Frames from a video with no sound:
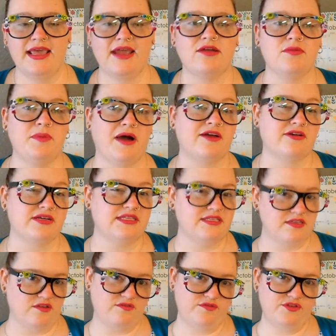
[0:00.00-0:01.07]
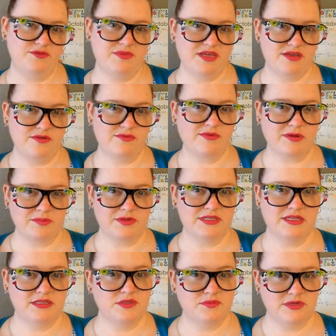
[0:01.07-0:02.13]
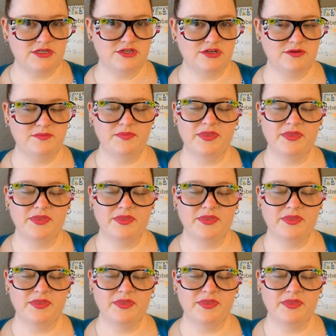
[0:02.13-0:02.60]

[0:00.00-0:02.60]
Harry Potter itself to me represents winter.